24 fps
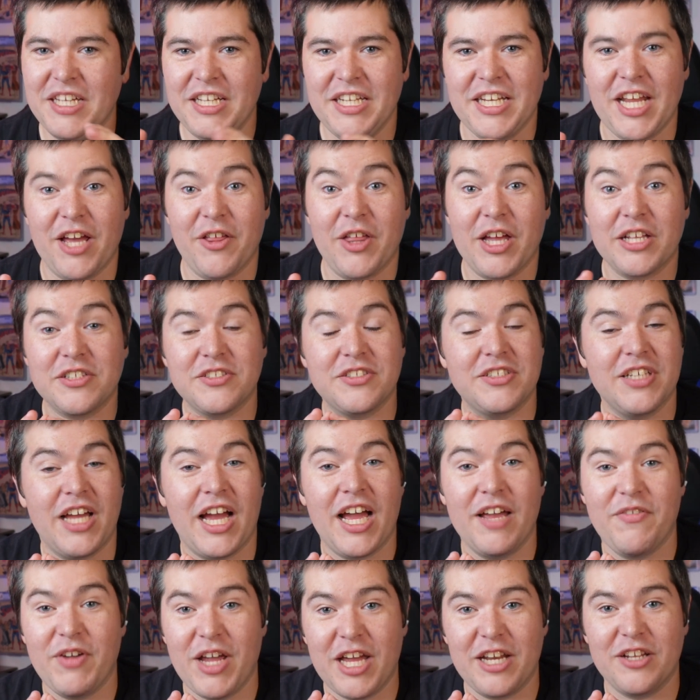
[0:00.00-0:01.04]
Now,
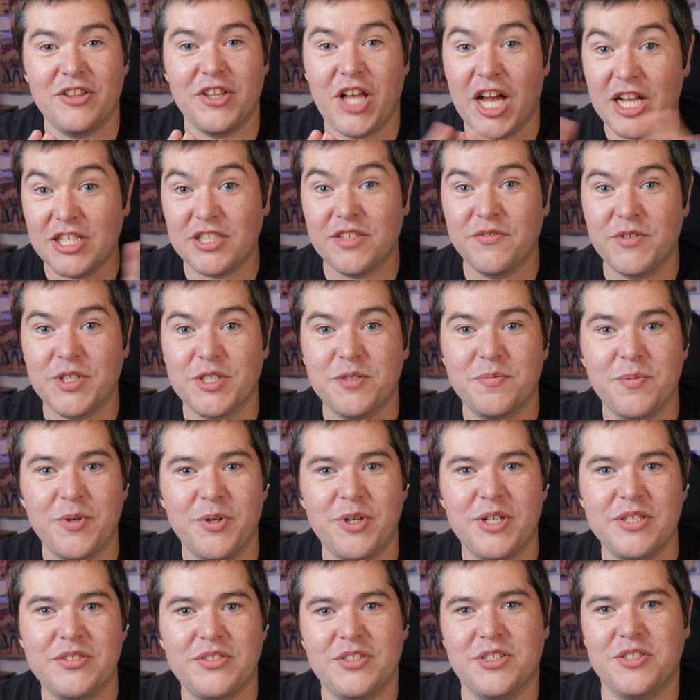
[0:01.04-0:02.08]
I've had lots of
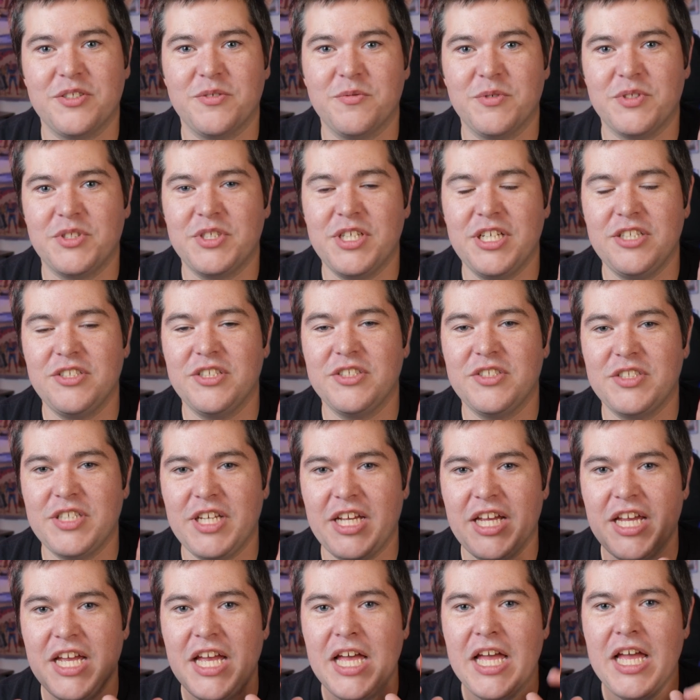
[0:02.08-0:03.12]
experiences with
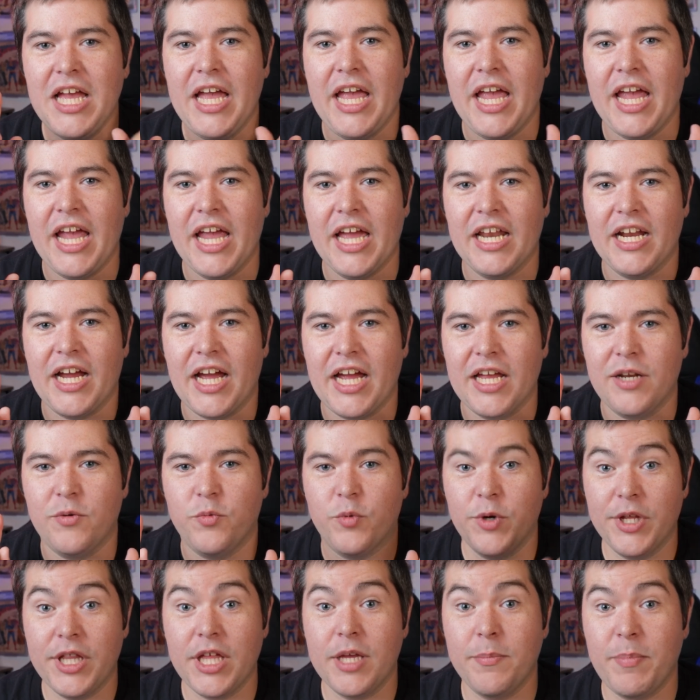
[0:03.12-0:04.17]
CGC, and I had a
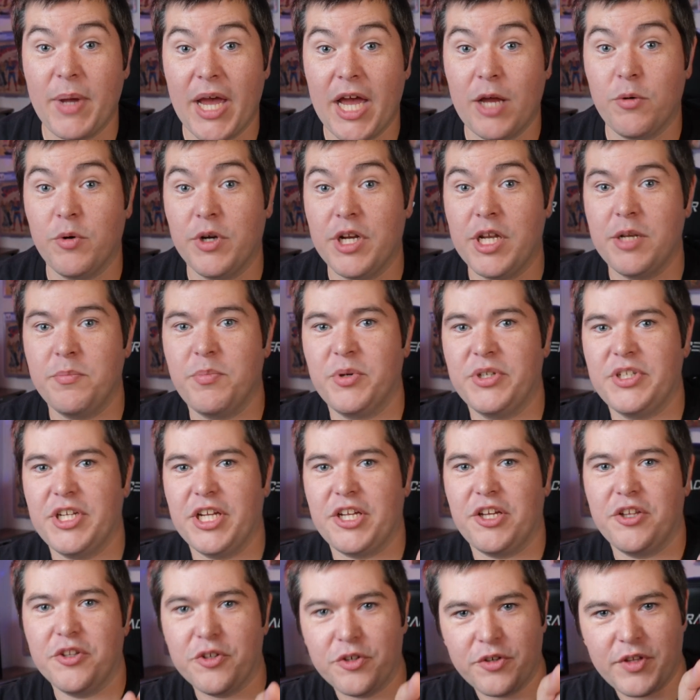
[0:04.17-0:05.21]
really bad one in
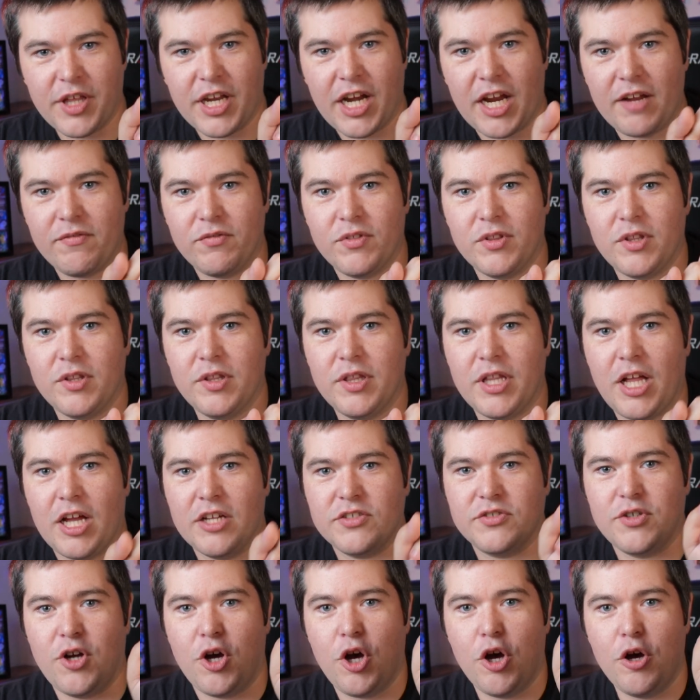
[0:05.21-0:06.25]
particular that I've
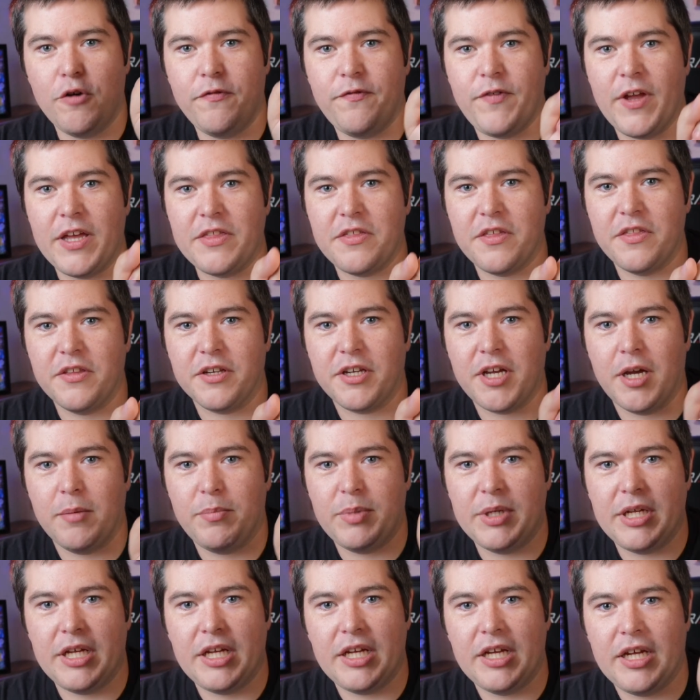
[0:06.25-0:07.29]
lost all faith in the
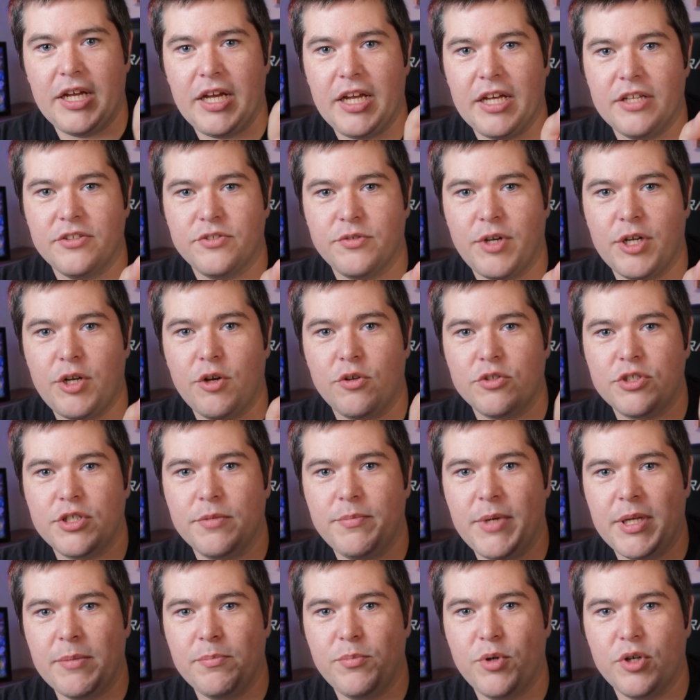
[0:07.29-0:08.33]
company, and so I don't
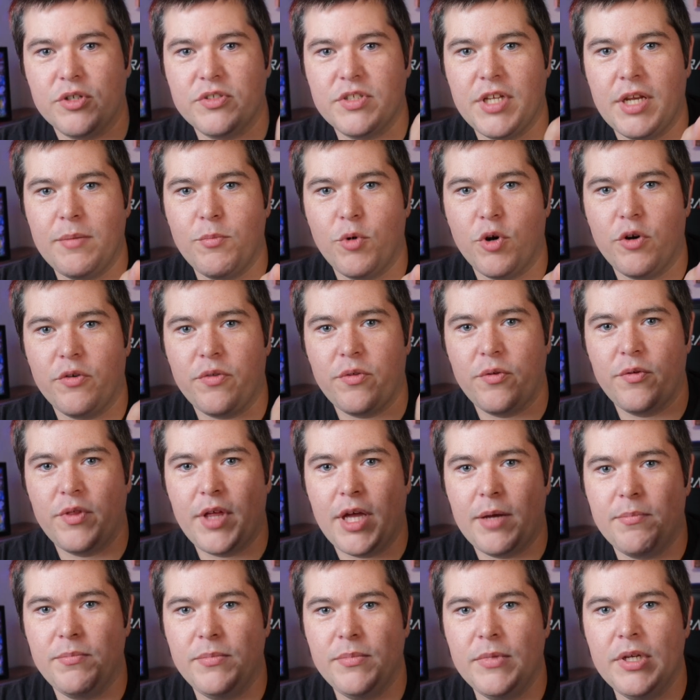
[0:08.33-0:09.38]
submit books anymore through
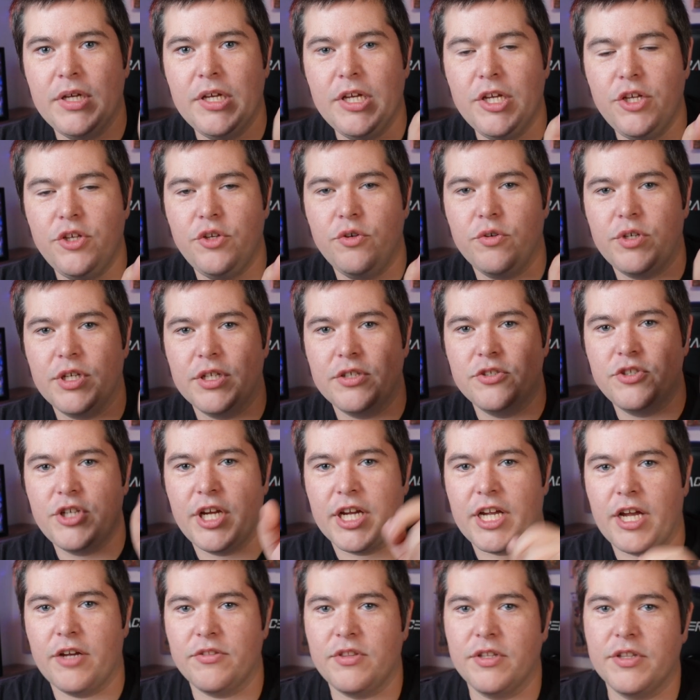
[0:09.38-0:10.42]
them. You can
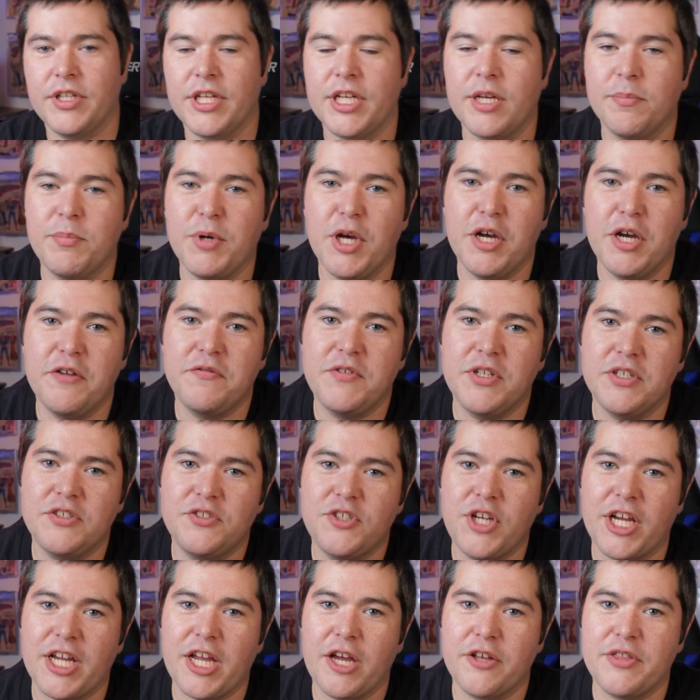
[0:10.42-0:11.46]
check out the link above to
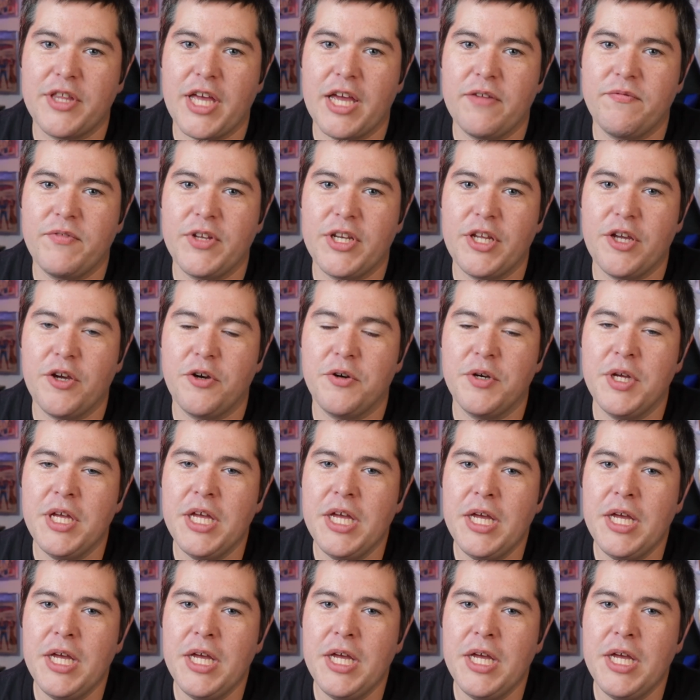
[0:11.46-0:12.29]
check out that video.